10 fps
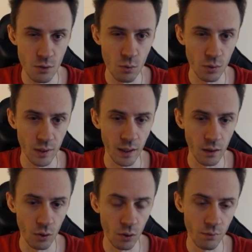you clear
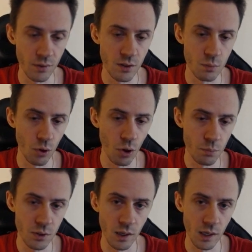all of these
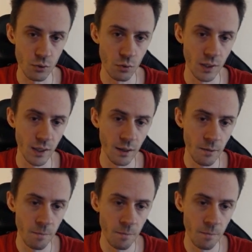mobs actually